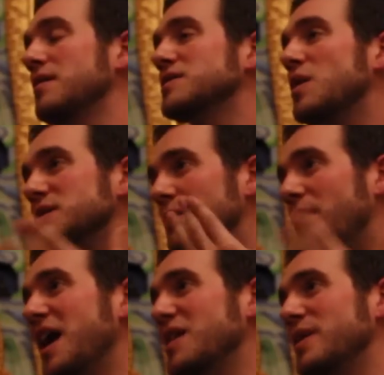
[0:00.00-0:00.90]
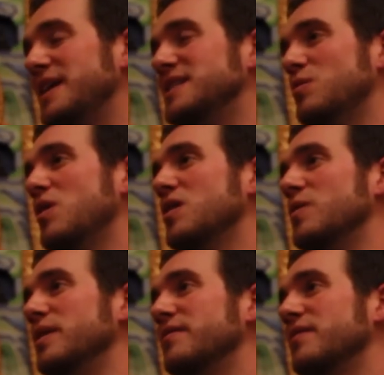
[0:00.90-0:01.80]
So it's the mind we need to
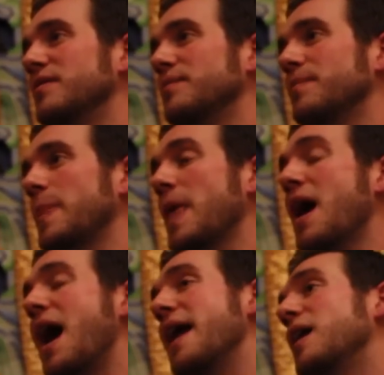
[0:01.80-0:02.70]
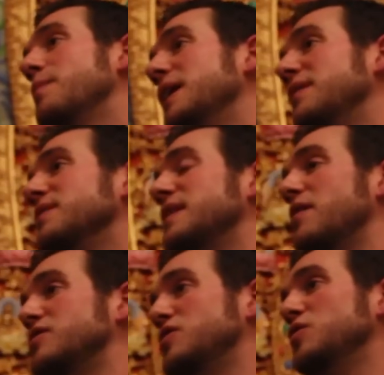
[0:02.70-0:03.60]
work with. And I believe that there
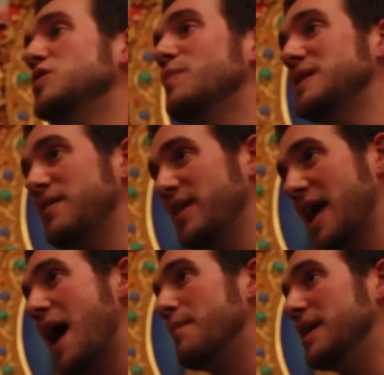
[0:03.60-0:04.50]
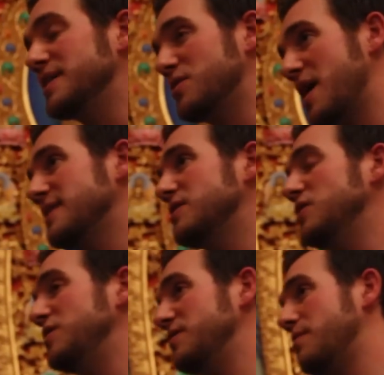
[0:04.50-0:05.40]
are two specific habits or
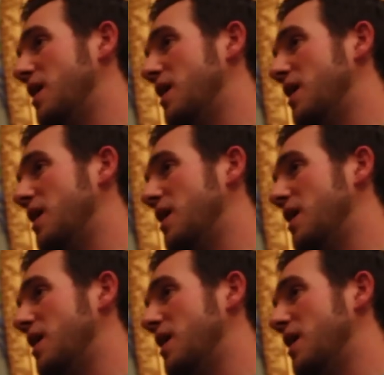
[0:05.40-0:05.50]
attitudes of